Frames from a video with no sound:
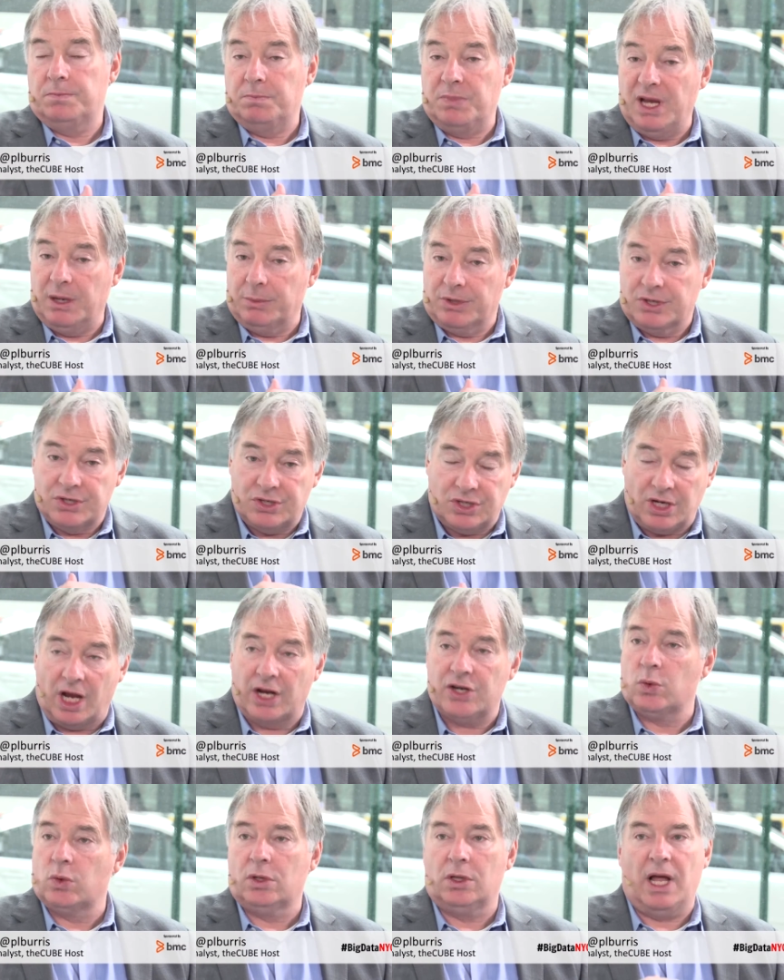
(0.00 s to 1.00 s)
be able to
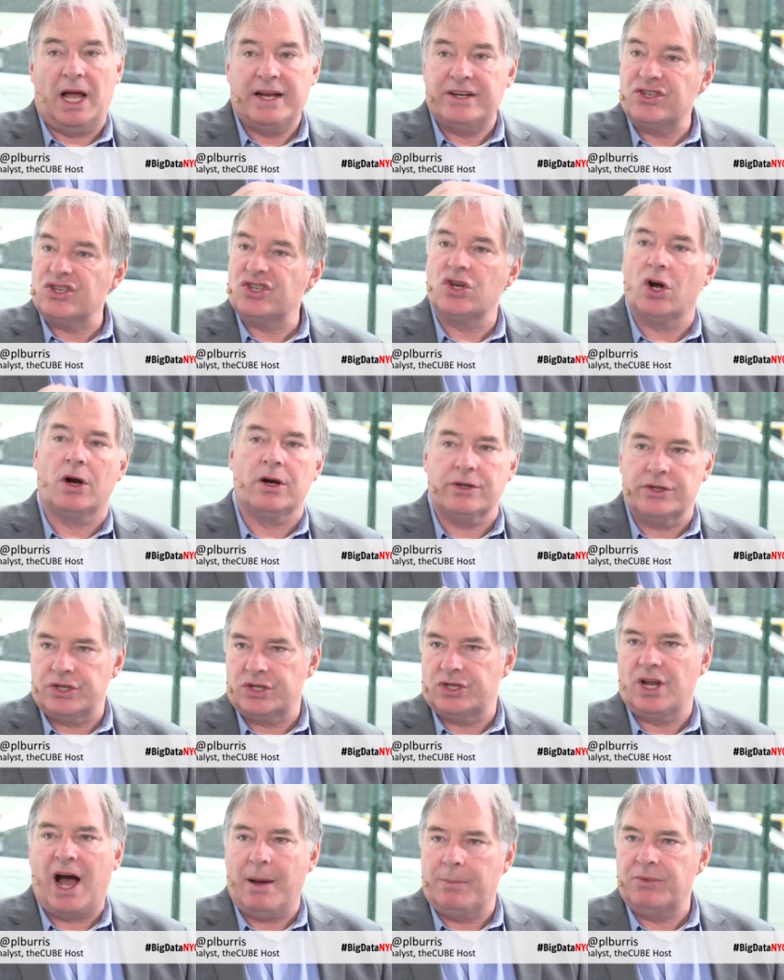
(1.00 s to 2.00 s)
schedule and start and
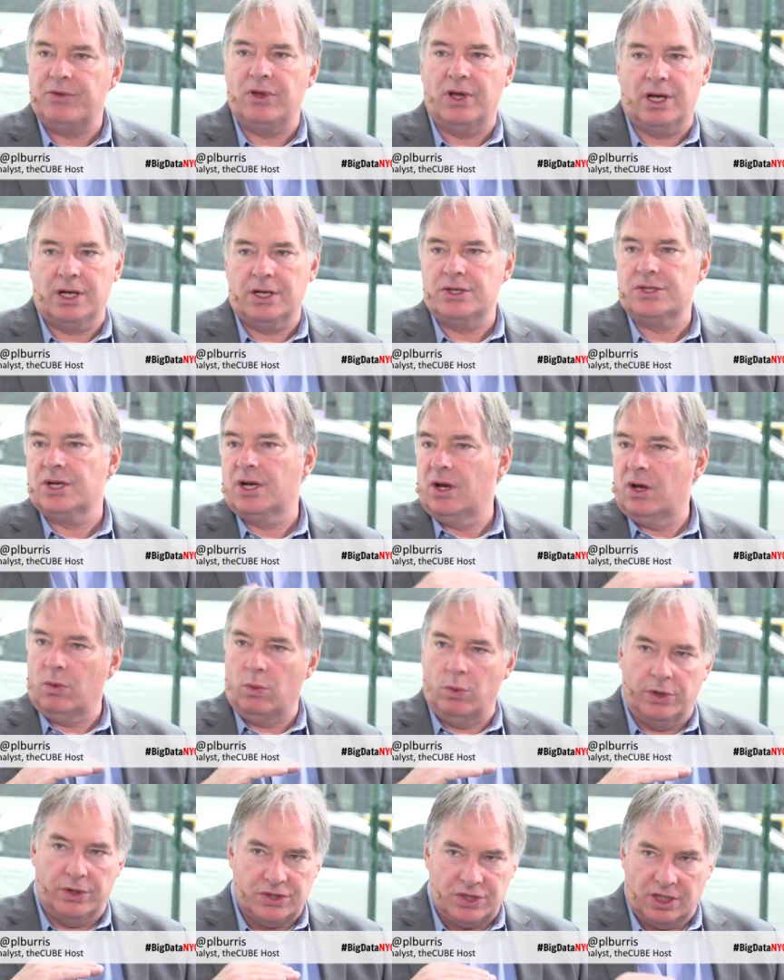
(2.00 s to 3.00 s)
stop things
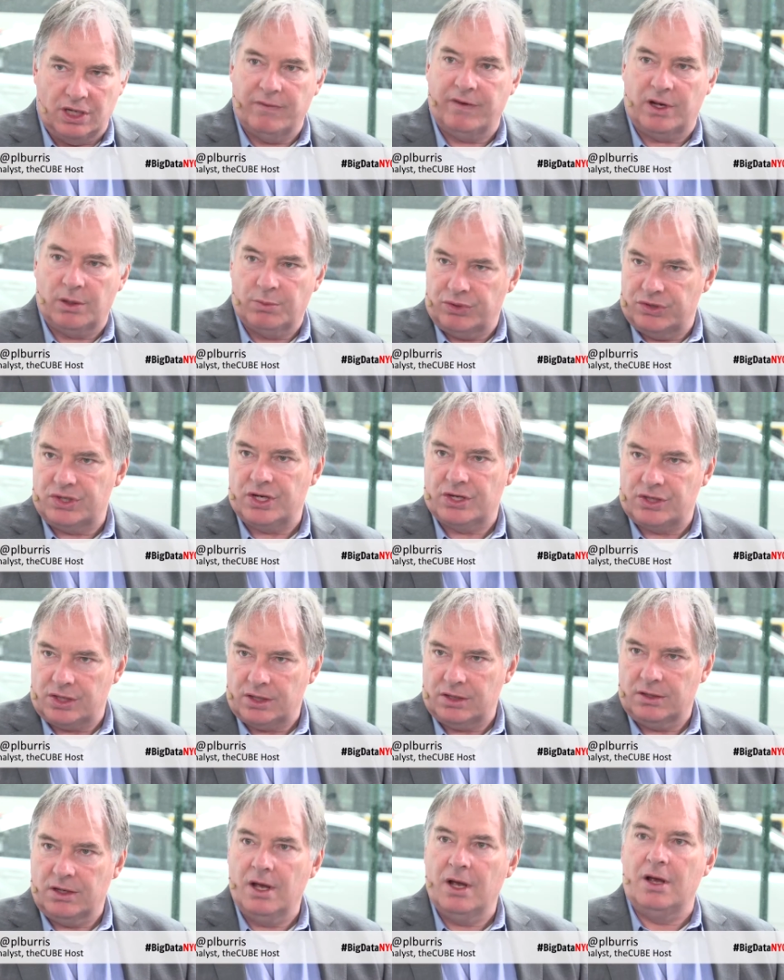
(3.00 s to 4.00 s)
with significant precision
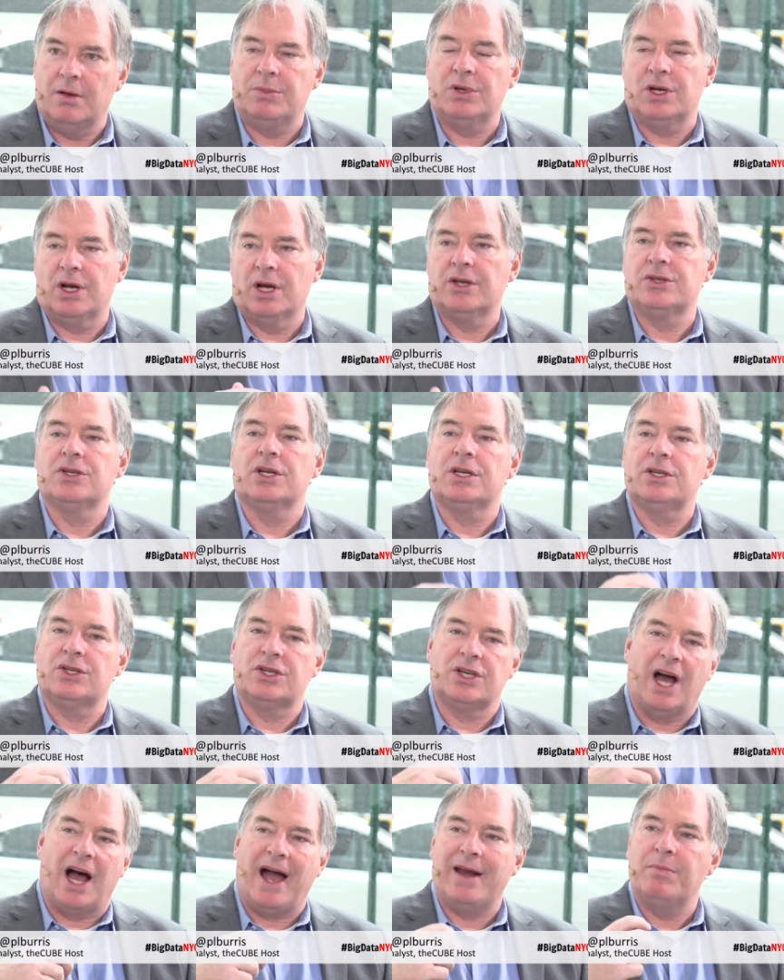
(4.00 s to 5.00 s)
because it's
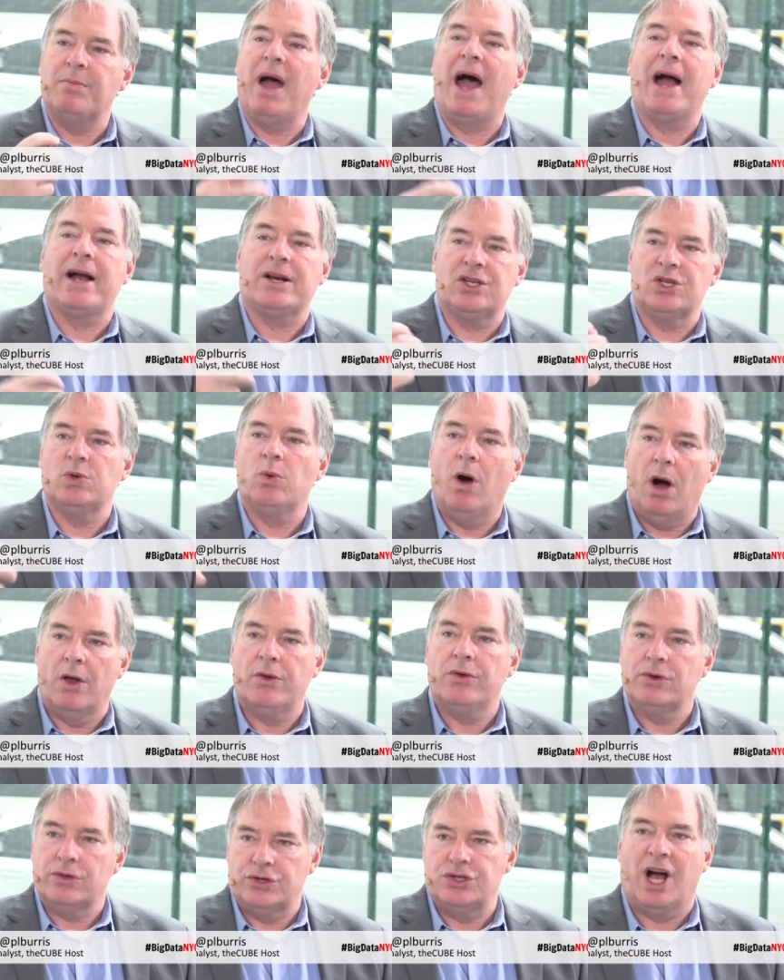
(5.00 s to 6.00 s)
tied back to
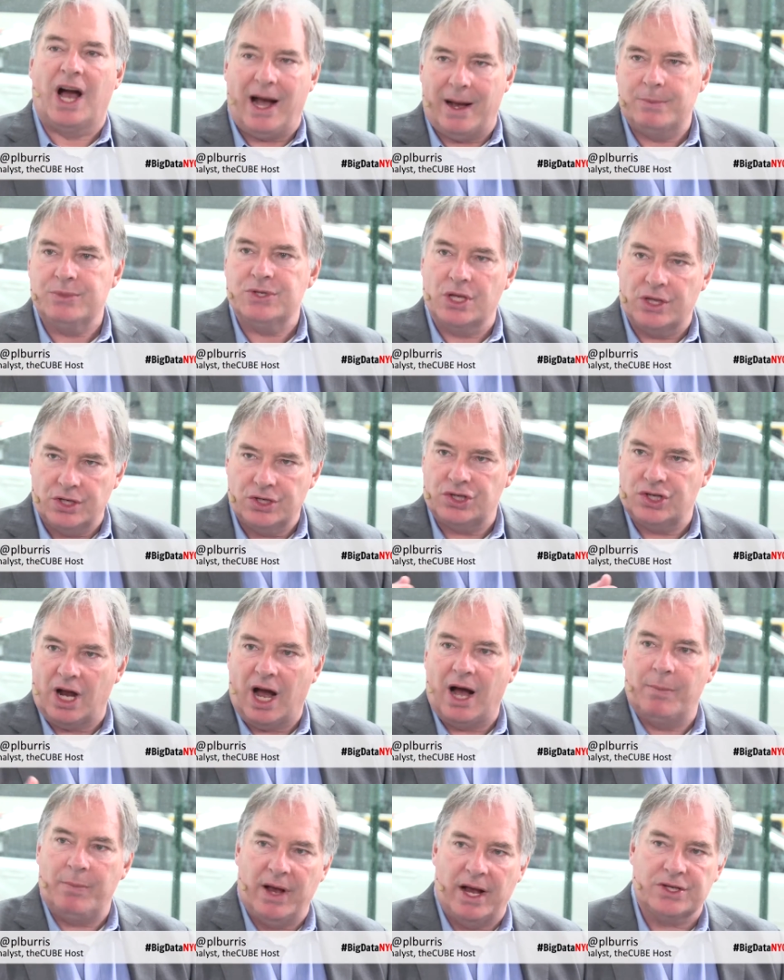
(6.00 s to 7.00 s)
other jobs that the
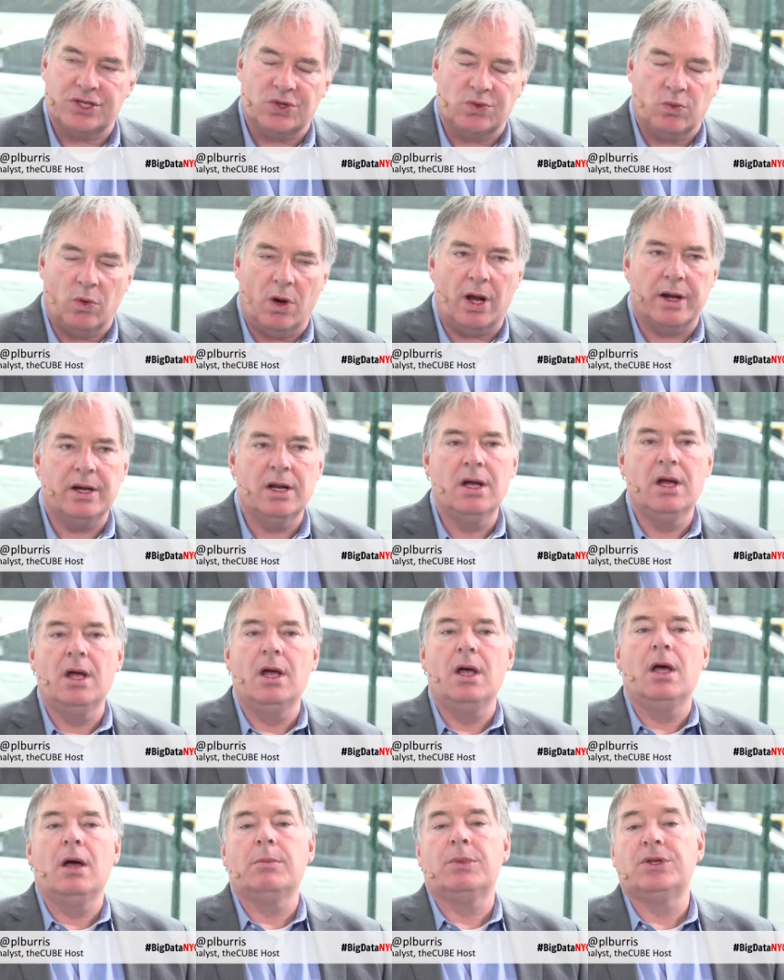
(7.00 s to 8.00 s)
shop sure. has to run.
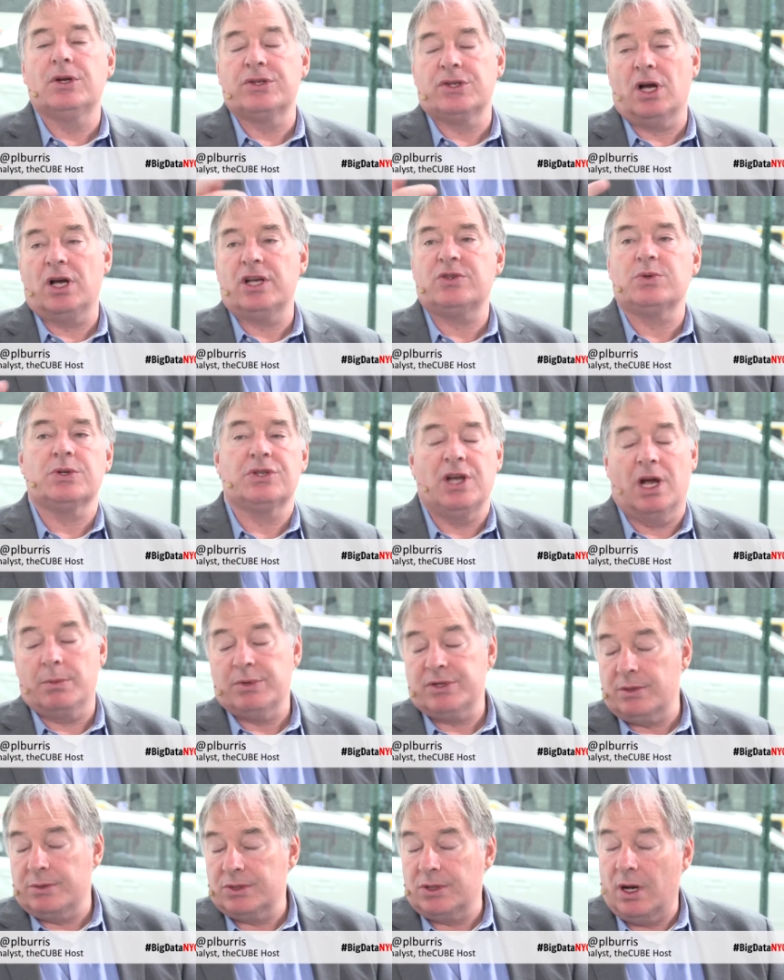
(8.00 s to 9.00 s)
But there's also
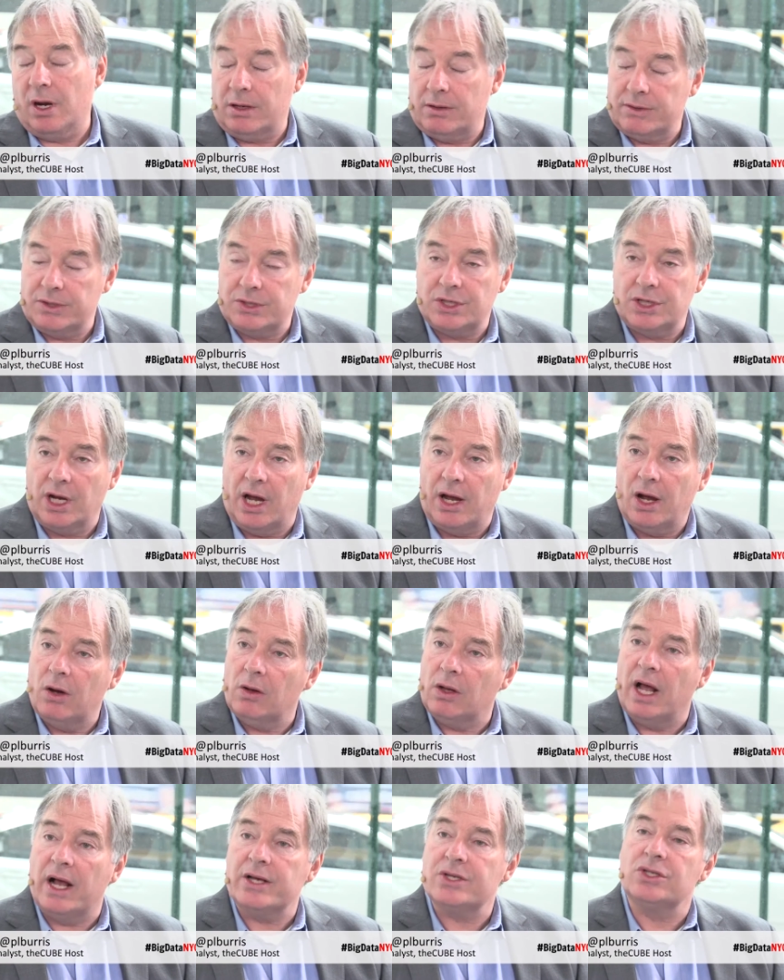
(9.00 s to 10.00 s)
examples, I was talking to a CIO
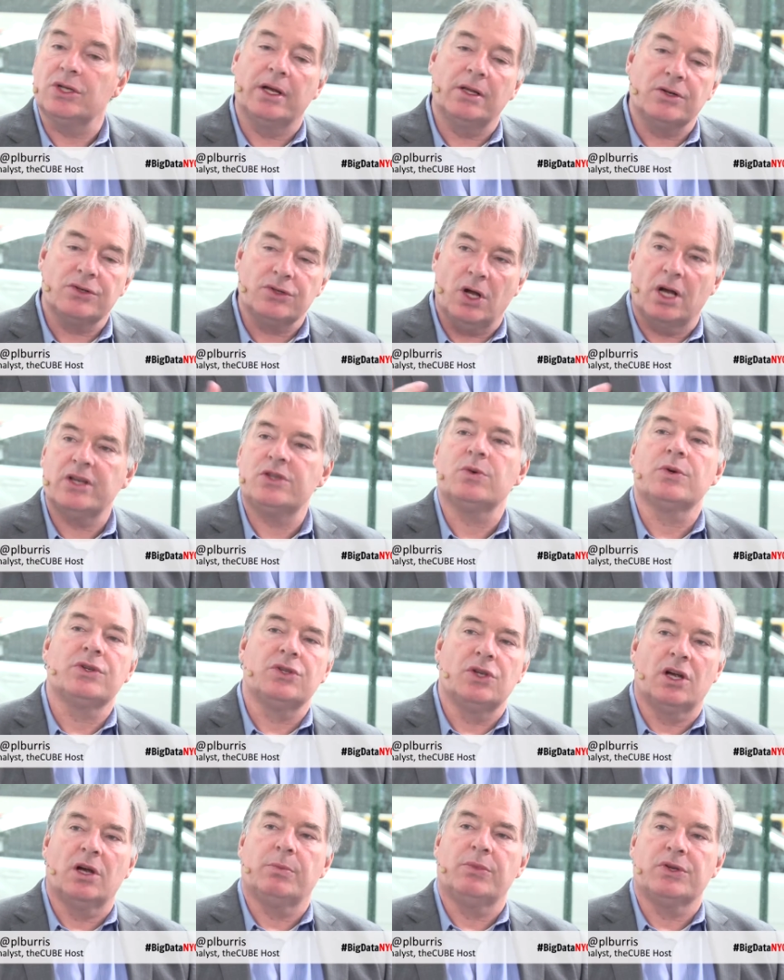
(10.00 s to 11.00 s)
last night, there's also
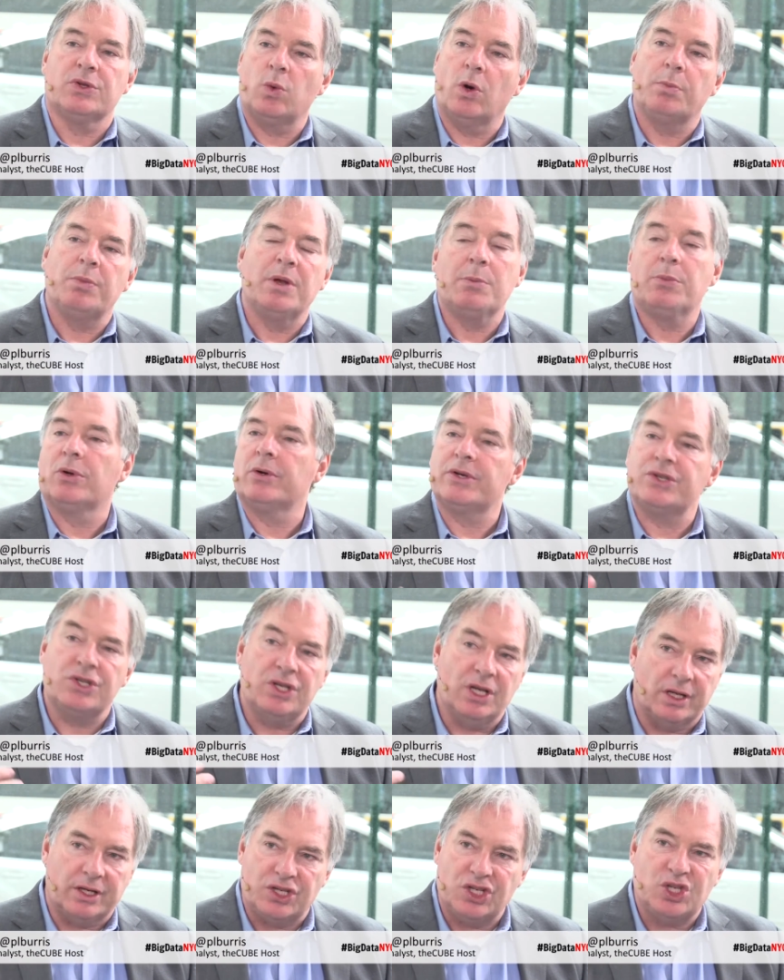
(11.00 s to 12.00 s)
examples where people are
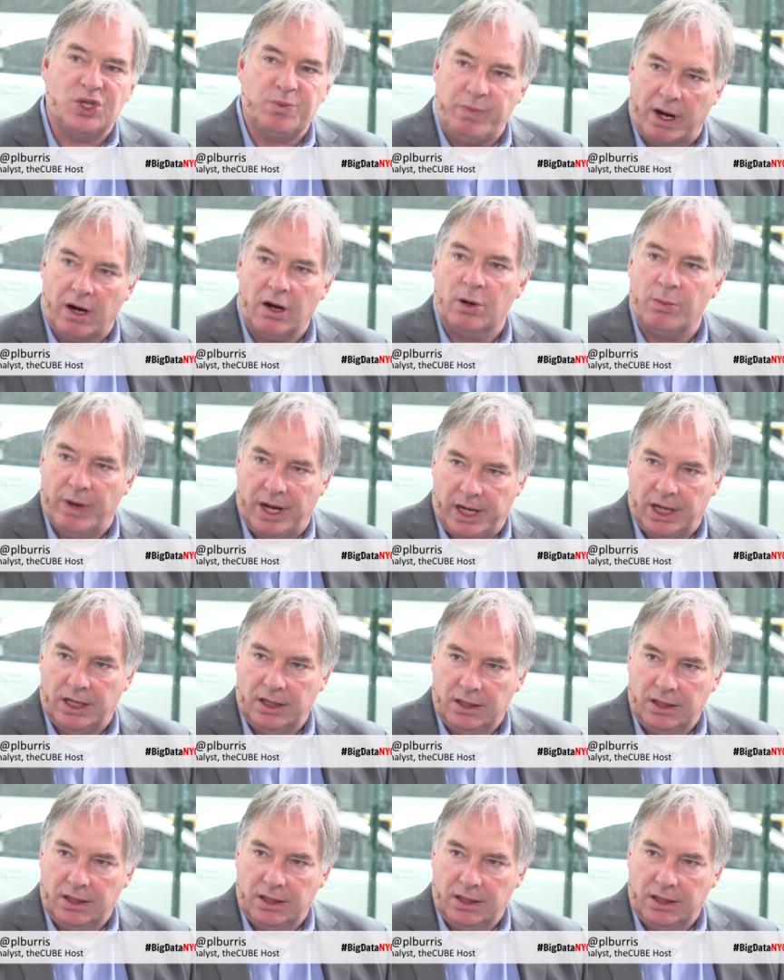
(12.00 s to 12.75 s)
still experimenting